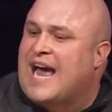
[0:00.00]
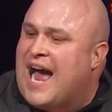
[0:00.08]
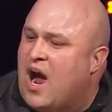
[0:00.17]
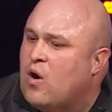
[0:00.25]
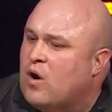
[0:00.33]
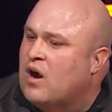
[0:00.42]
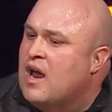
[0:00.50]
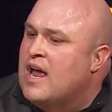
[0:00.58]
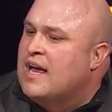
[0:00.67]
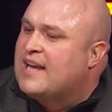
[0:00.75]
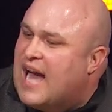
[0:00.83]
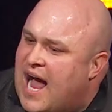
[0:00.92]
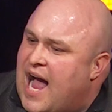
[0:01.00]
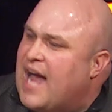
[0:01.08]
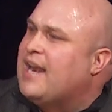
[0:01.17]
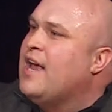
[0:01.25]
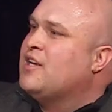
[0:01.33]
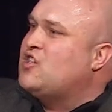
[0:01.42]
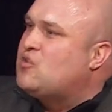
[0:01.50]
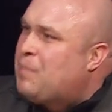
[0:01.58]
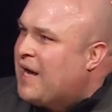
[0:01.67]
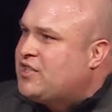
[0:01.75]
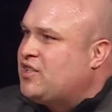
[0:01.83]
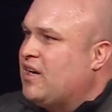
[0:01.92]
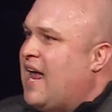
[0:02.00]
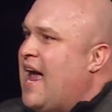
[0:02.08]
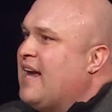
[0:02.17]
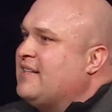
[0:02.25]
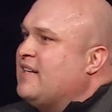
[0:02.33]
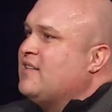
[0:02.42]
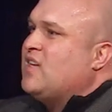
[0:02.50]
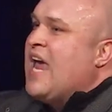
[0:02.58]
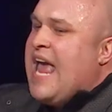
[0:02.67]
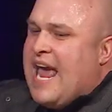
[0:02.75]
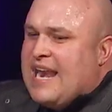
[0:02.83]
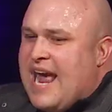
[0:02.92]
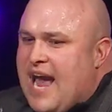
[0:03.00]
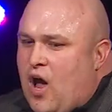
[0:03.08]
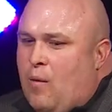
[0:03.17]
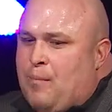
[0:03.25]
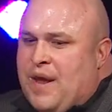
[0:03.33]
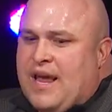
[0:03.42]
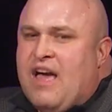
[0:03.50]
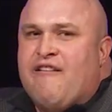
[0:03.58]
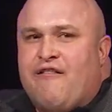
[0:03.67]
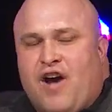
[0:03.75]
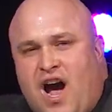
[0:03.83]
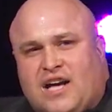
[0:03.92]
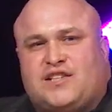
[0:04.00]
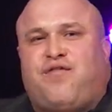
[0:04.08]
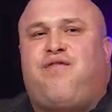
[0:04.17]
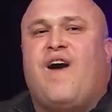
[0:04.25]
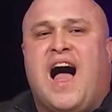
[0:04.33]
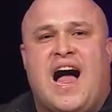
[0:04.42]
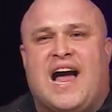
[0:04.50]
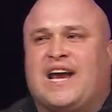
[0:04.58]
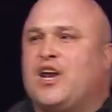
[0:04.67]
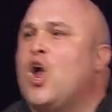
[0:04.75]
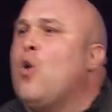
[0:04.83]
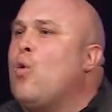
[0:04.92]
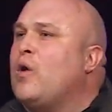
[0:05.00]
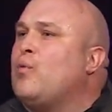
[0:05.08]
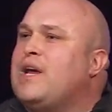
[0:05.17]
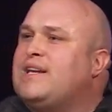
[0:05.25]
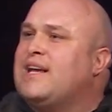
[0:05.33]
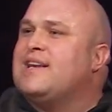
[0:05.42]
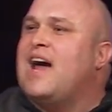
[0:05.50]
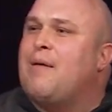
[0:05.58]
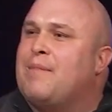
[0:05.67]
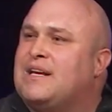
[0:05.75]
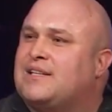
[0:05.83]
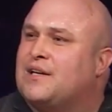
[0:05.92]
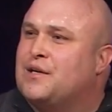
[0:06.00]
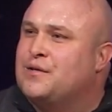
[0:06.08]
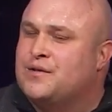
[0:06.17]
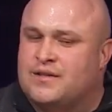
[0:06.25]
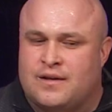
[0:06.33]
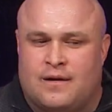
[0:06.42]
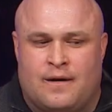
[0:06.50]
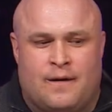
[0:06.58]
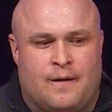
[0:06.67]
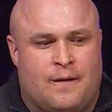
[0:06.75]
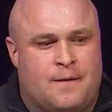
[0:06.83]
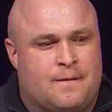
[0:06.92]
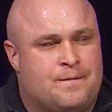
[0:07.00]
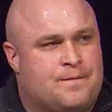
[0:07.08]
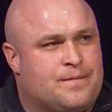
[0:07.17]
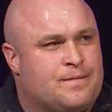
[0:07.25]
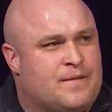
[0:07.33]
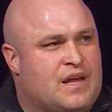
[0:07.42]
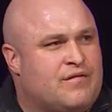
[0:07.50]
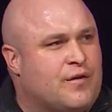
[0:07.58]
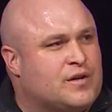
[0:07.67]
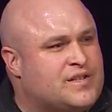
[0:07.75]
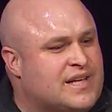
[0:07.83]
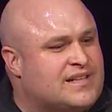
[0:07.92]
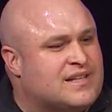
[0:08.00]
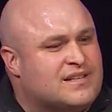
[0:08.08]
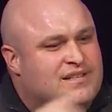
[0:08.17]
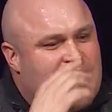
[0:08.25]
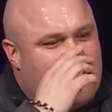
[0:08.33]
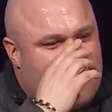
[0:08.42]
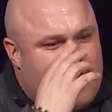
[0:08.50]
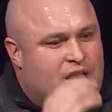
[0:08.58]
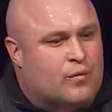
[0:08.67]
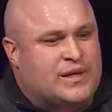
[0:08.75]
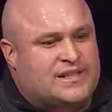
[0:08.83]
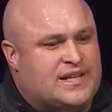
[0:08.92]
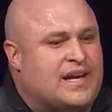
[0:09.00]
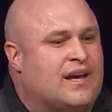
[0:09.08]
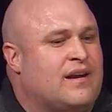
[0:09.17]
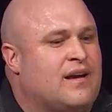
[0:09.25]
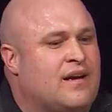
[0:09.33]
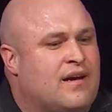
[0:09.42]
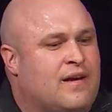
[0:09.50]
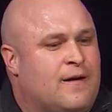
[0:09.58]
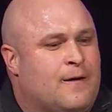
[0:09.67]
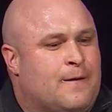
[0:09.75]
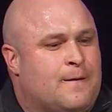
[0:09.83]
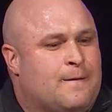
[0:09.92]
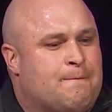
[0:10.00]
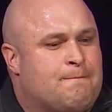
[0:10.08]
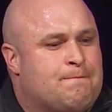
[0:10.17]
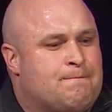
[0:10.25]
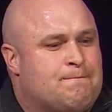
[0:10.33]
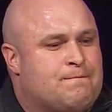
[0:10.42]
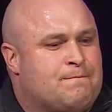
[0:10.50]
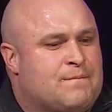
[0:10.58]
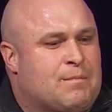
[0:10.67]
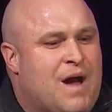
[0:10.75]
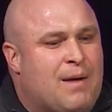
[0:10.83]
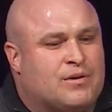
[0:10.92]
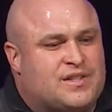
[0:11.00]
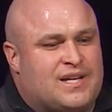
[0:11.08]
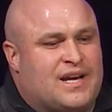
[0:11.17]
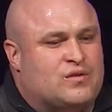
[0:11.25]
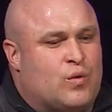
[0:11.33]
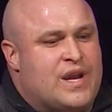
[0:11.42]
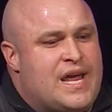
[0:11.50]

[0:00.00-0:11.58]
our God specializes in helping us find what we did not mean to lose. In verse 6 and 7, here we see it. The Bible says, when